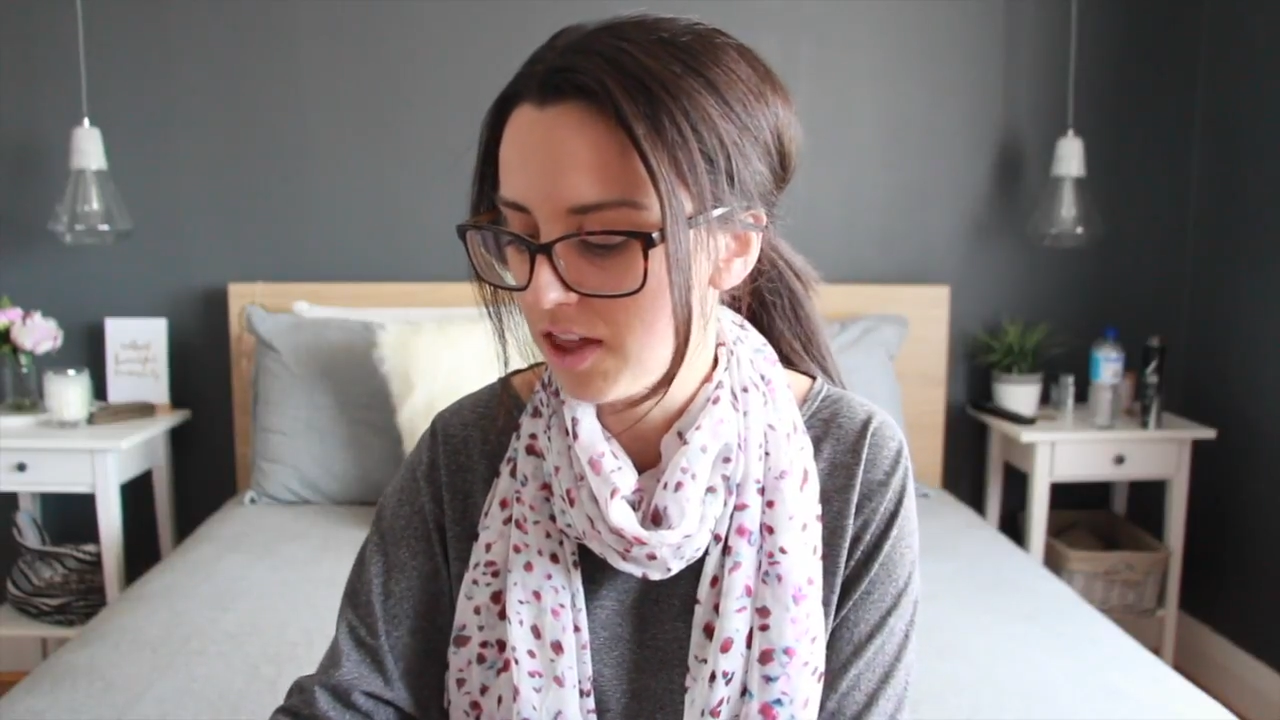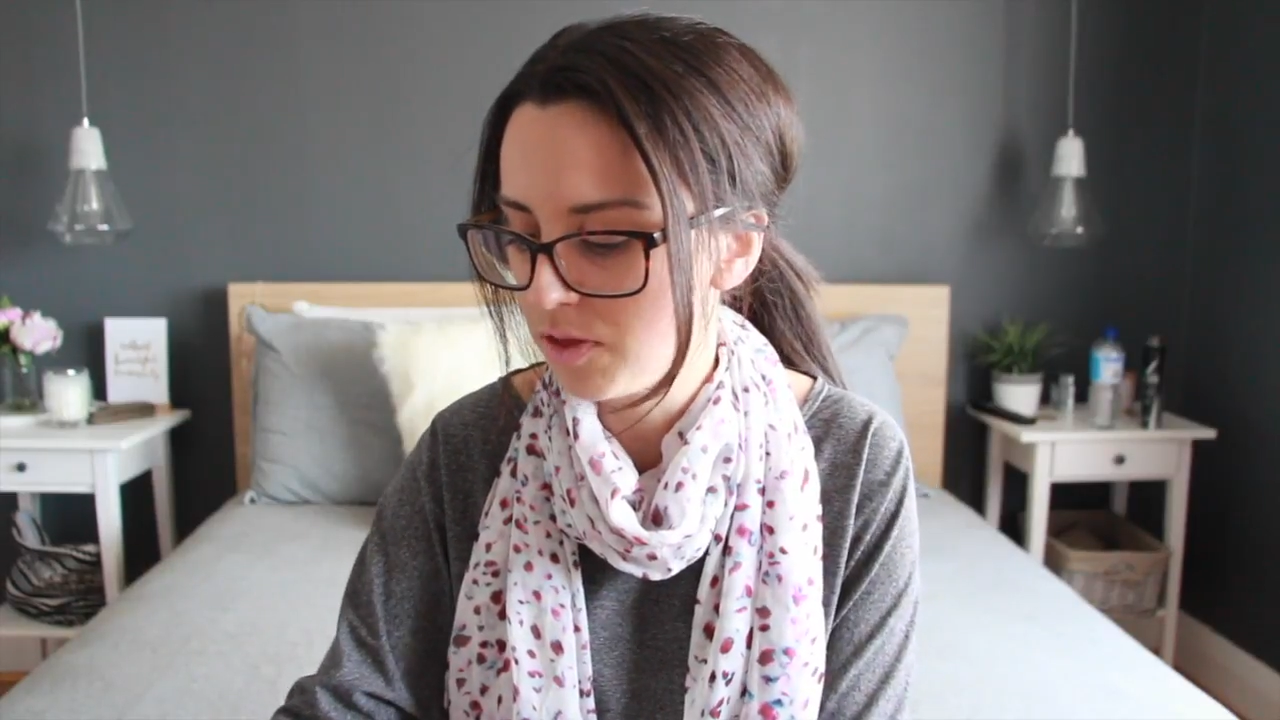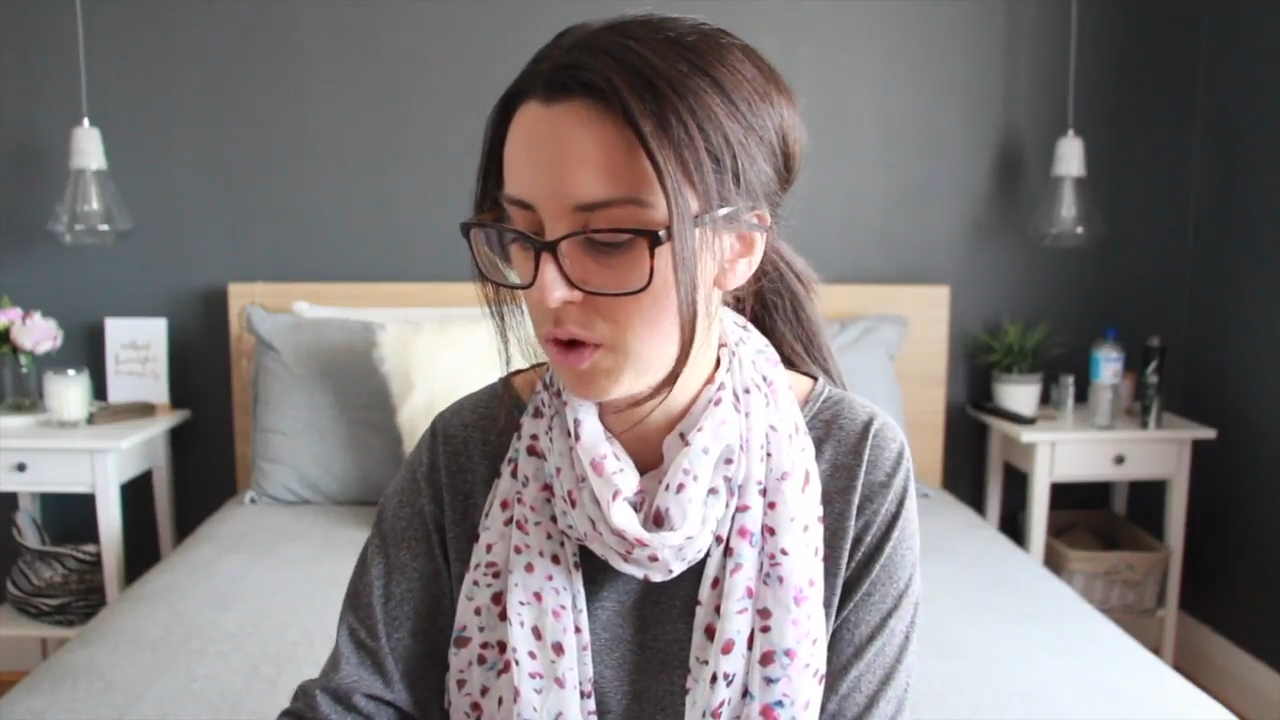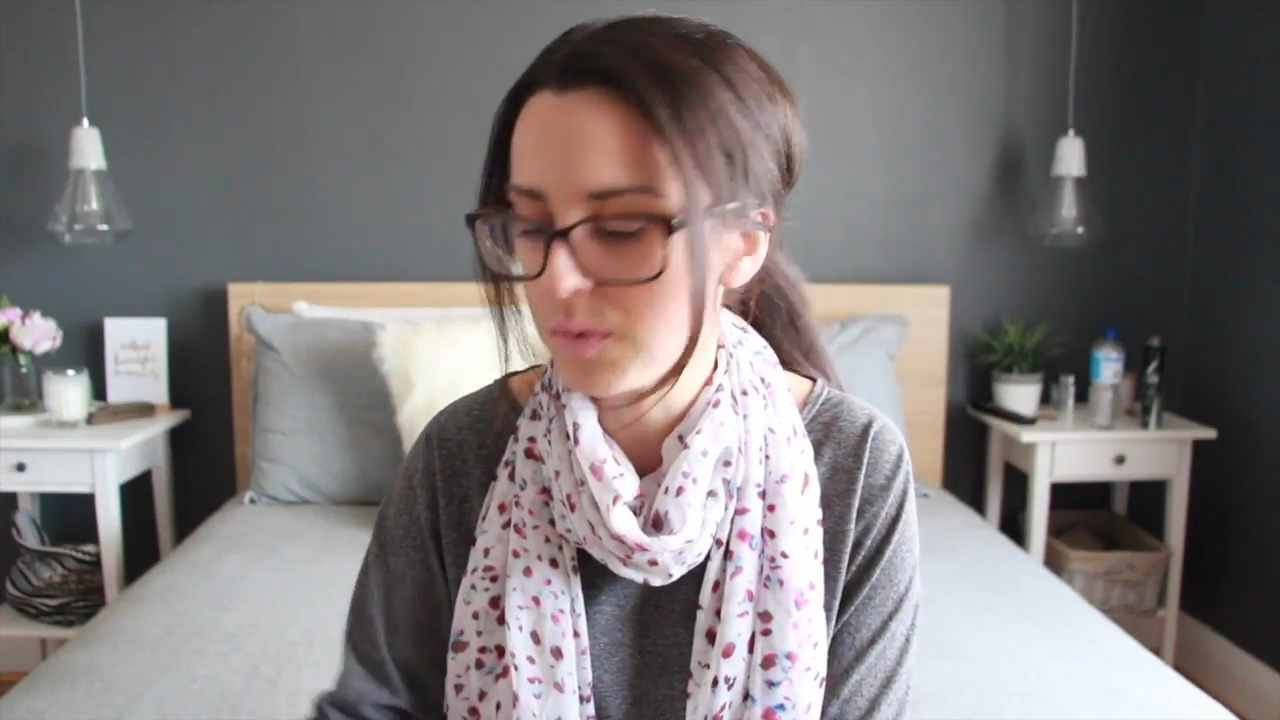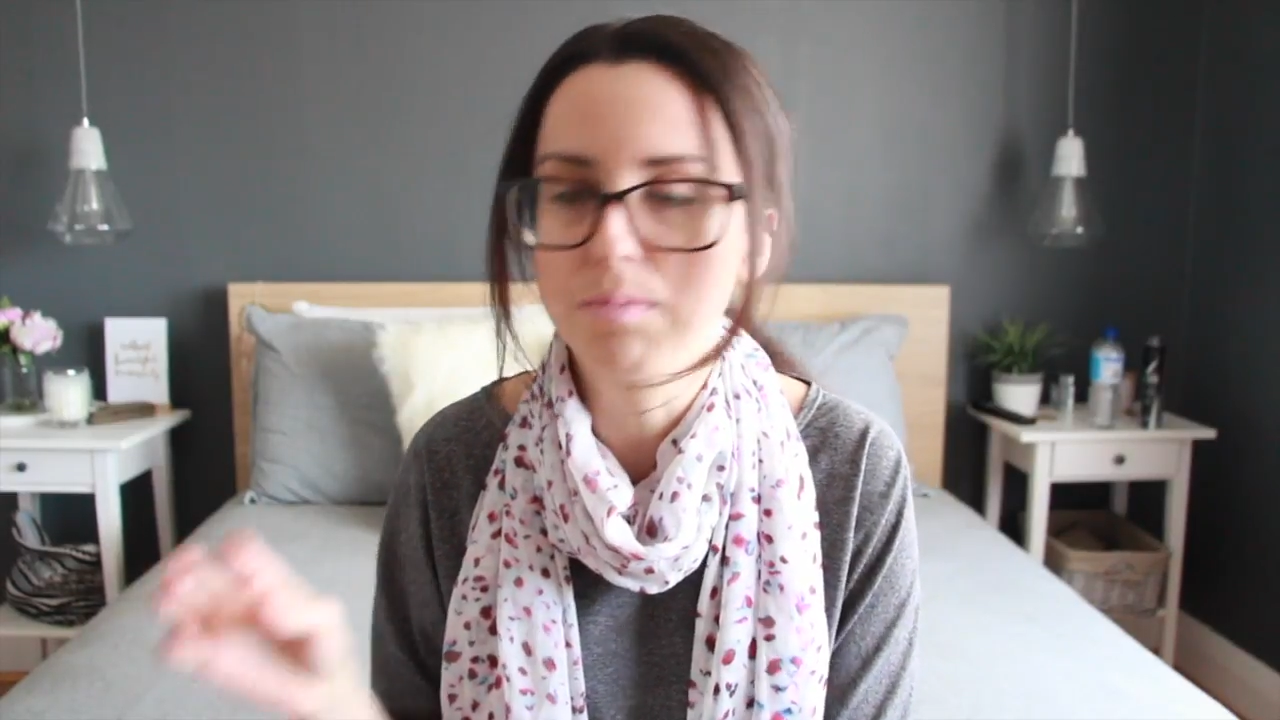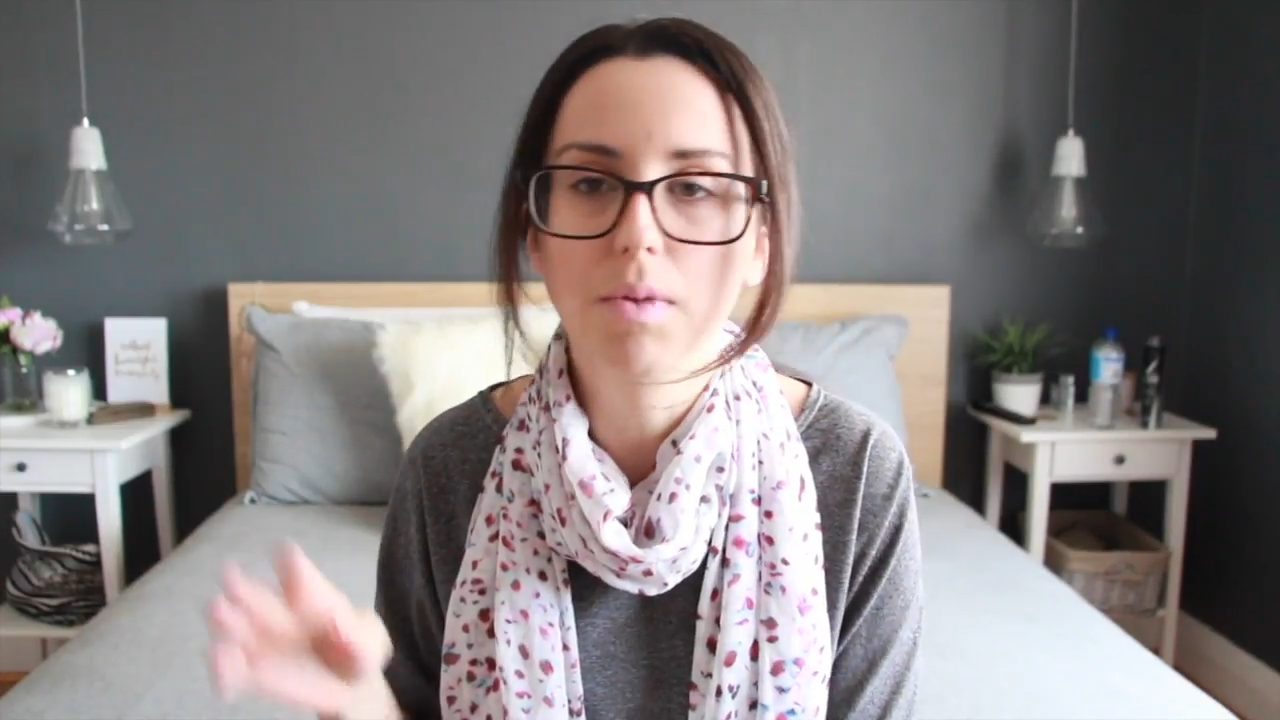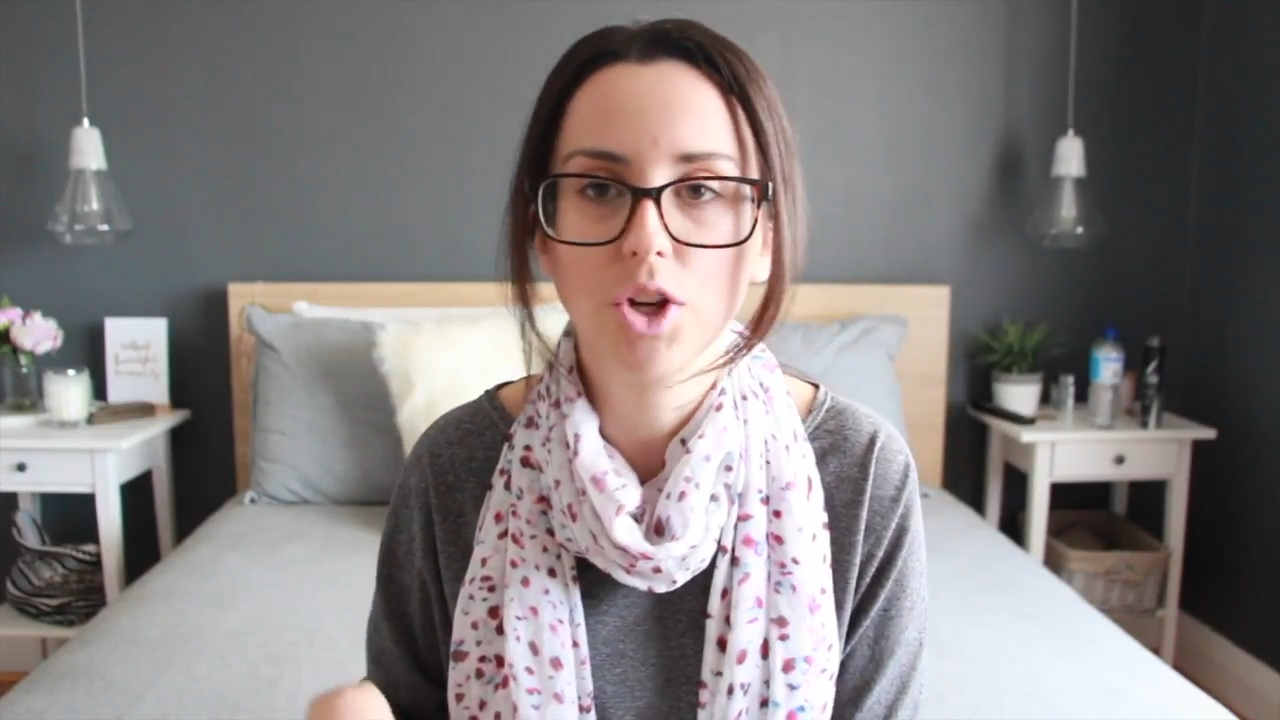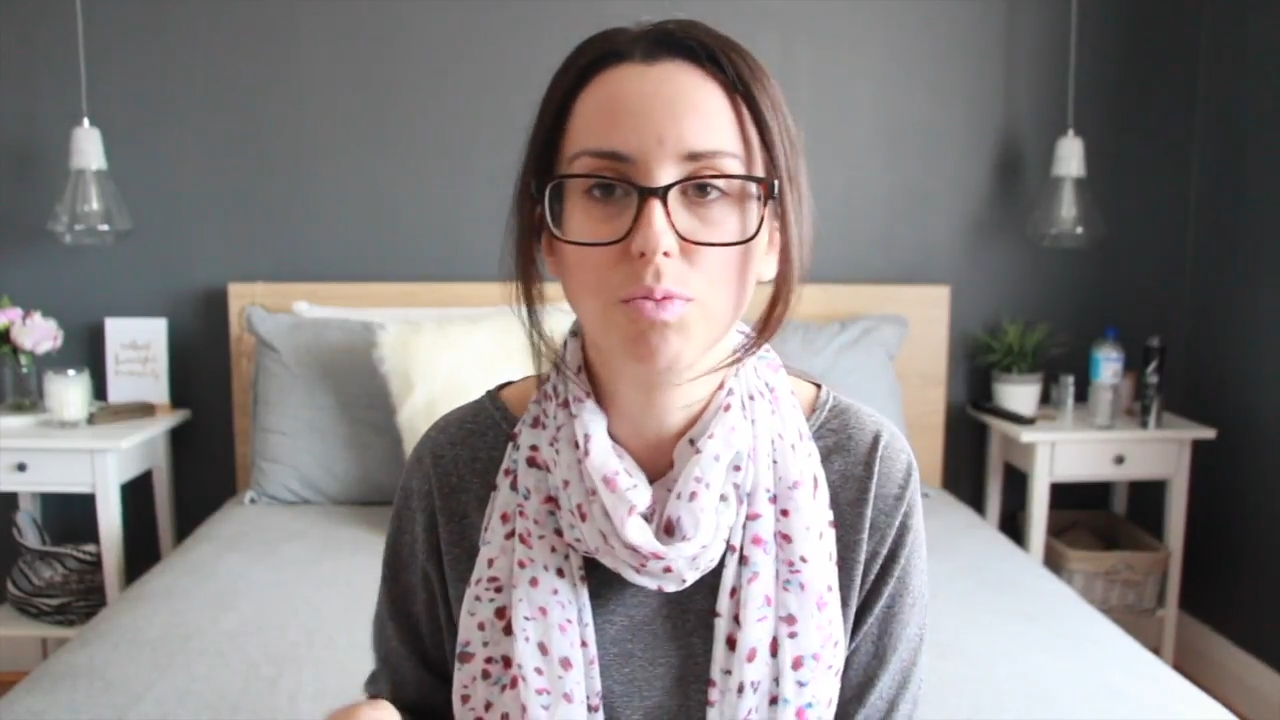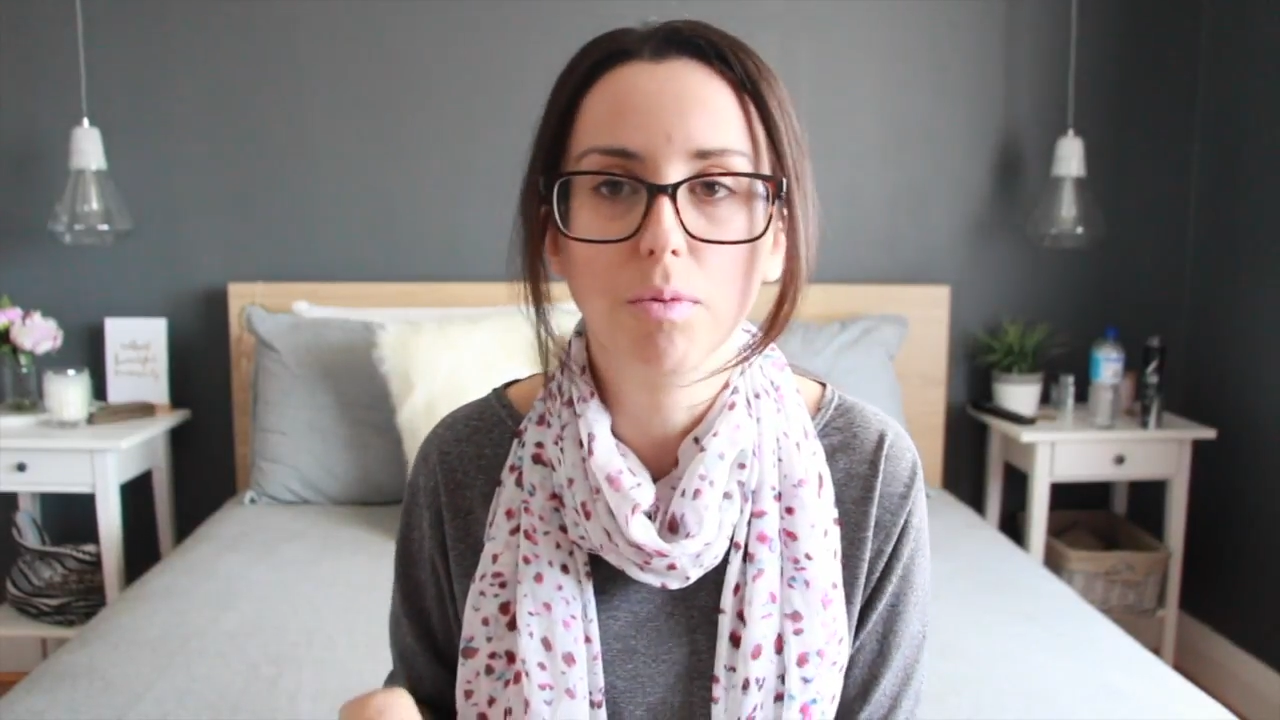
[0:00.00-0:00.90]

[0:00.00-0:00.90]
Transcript: I thought it was much